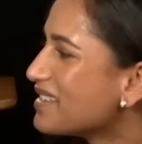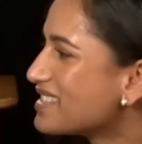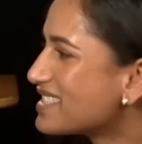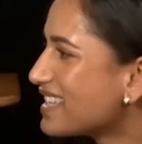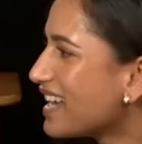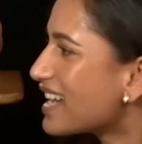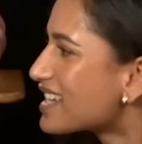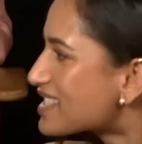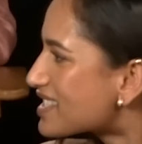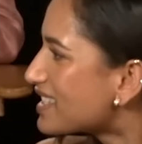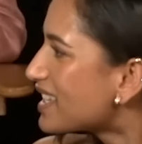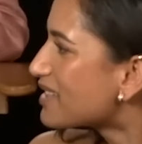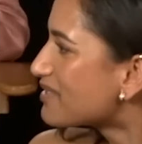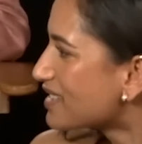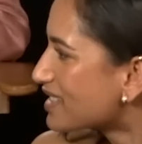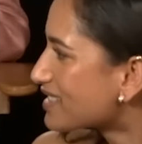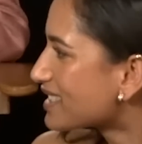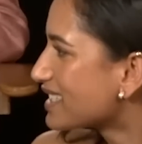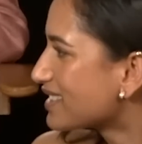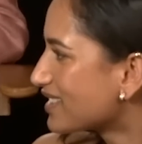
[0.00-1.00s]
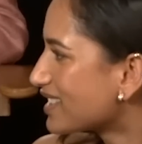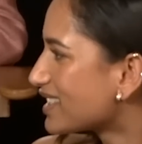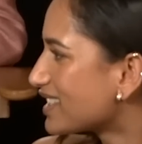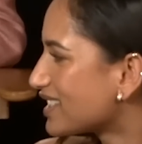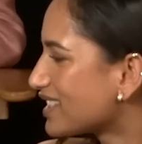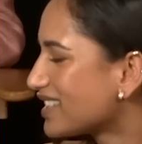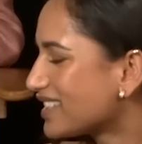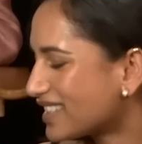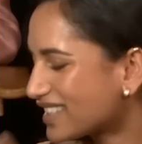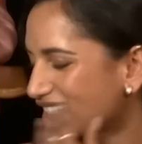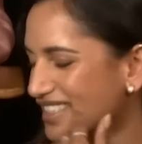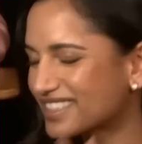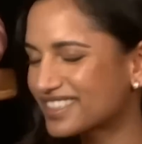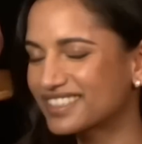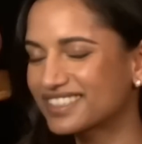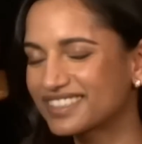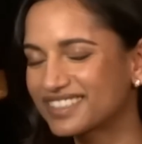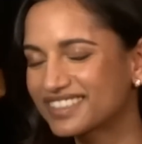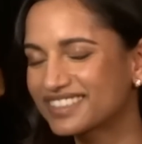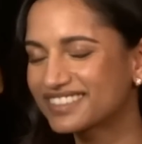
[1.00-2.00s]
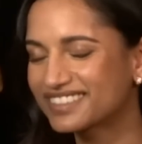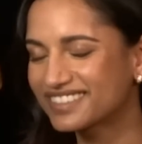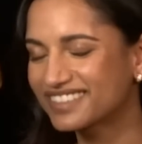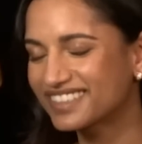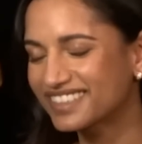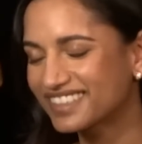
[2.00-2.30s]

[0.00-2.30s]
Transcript: as it gives the audience a chance to see how close they